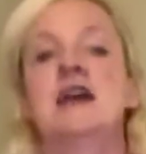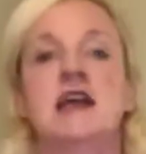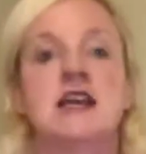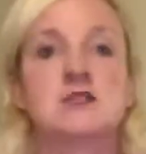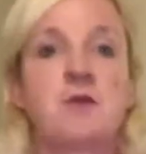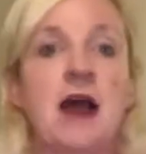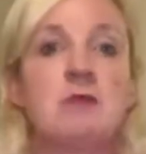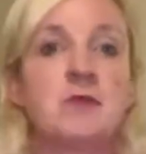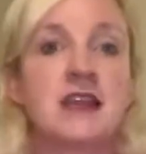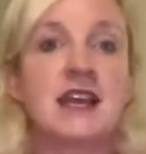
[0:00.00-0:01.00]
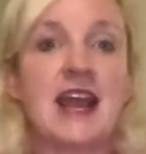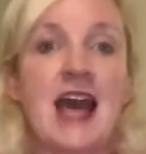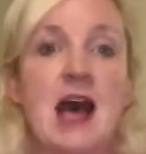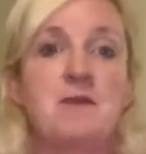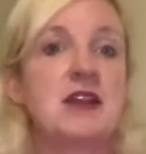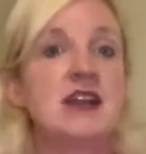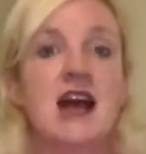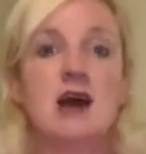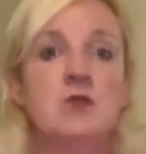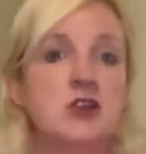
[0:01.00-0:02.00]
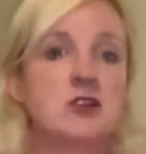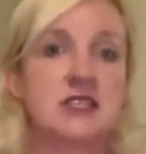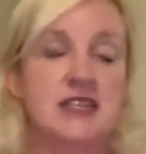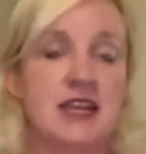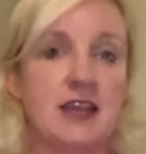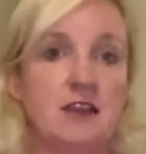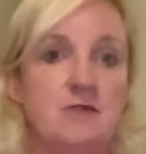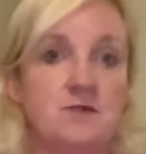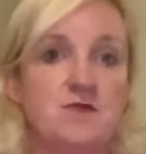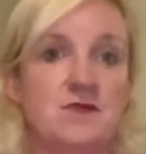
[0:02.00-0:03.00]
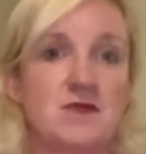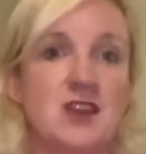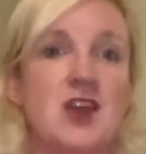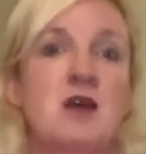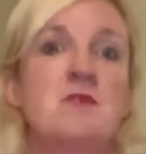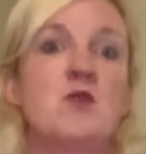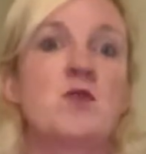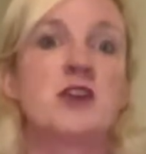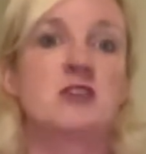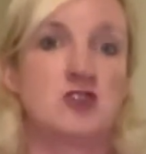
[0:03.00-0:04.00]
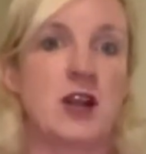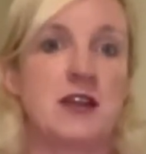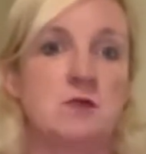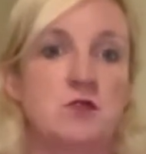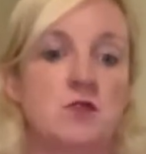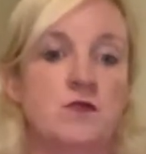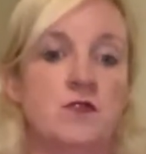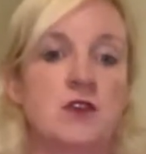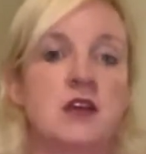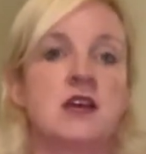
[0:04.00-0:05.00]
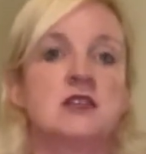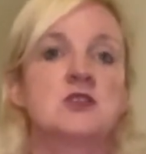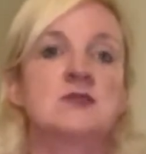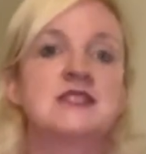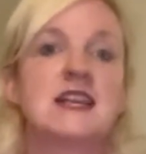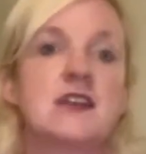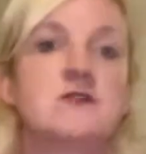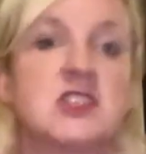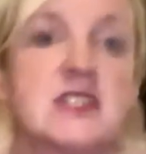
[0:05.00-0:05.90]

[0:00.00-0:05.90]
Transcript: is probably going to happen not when you're sitting, but when you try to move. So instead of just